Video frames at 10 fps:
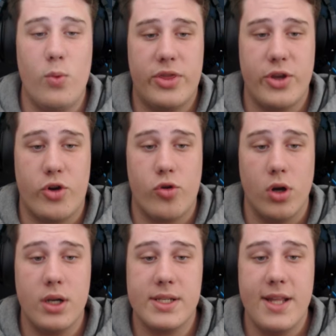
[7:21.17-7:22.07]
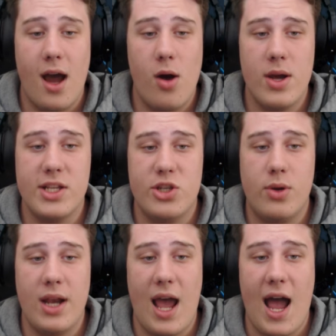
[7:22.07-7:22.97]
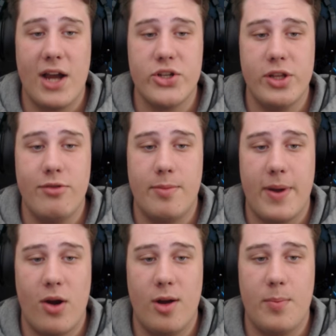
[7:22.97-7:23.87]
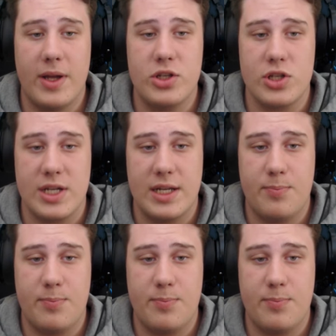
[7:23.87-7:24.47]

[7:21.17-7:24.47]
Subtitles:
with the crooks now is you can actually repair it by just